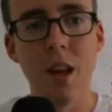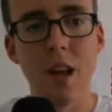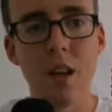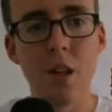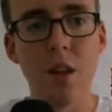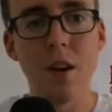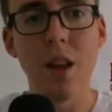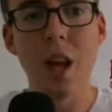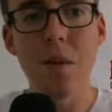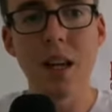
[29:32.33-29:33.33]
So they're in
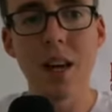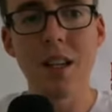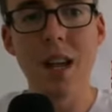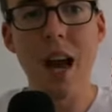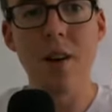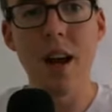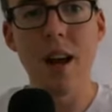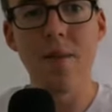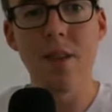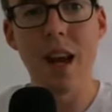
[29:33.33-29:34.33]
Lubbock on Saturday,
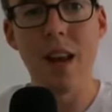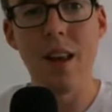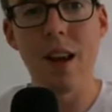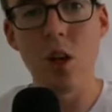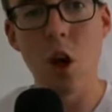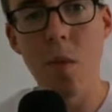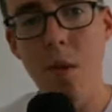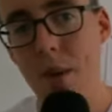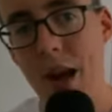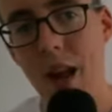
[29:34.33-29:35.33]
and then it's home to
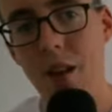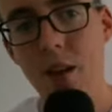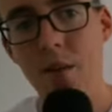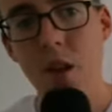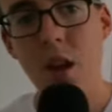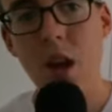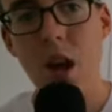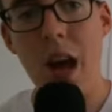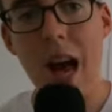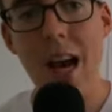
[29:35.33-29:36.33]
Baylor
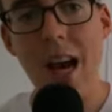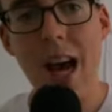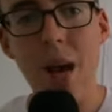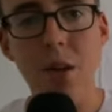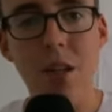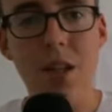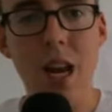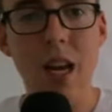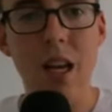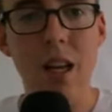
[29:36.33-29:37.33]
at Iowa
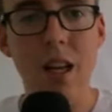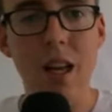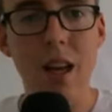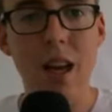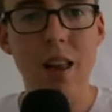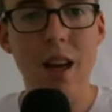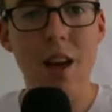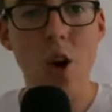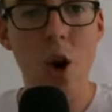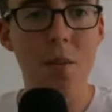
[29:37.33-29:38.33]
State, and then
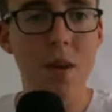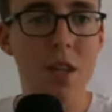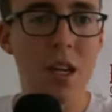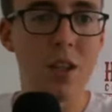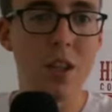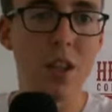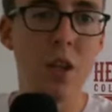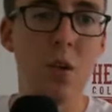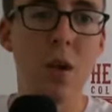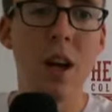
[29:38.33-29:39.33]
home to
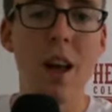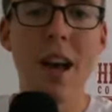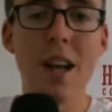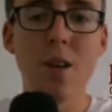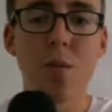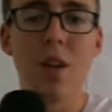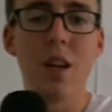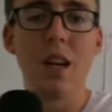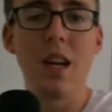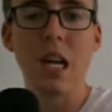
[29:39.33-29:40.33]
TCU. That's a
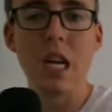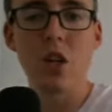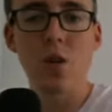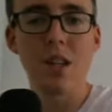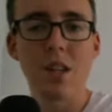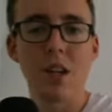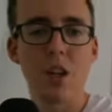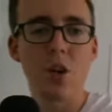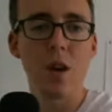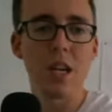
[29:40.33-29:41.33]
really interesting
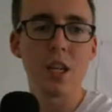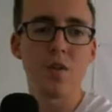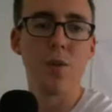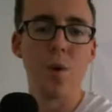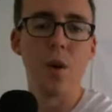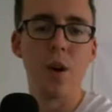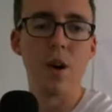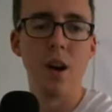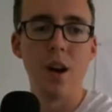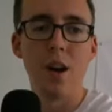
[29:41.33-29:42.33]
stretch for
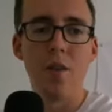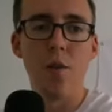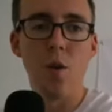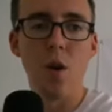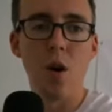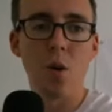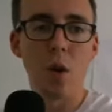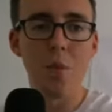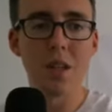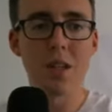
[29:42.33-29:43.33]

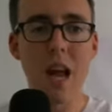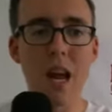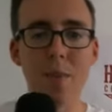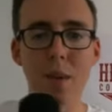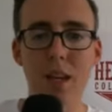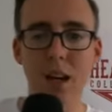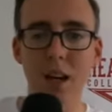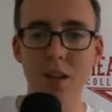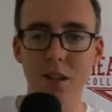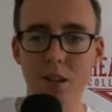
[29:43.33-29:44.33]
Oklahoma State
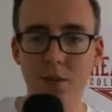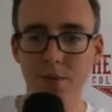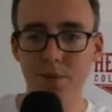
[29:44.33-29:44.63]
because